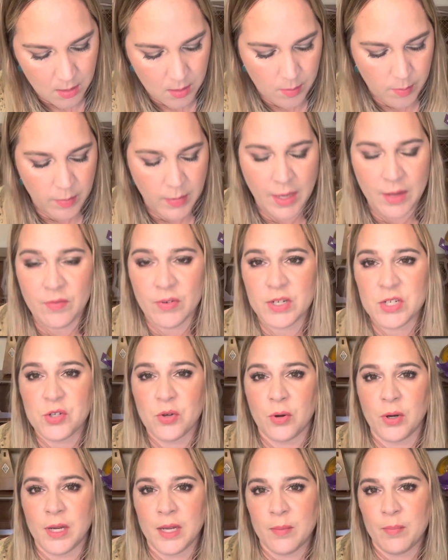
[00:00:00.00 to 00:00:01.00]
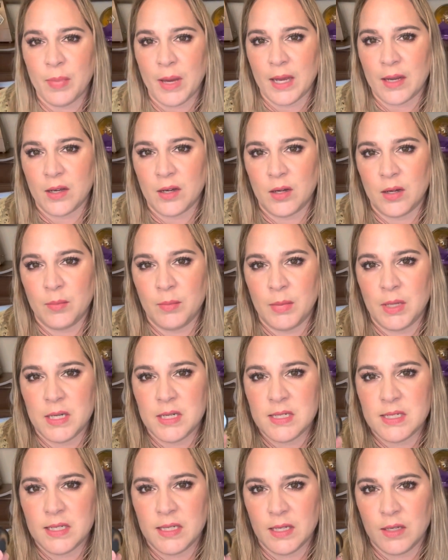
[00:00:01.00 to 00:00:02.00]
My Victoria Beckham
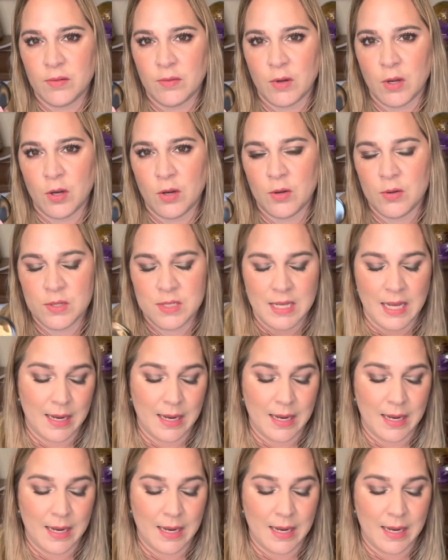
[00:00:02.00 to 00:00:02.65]
Tea Rose,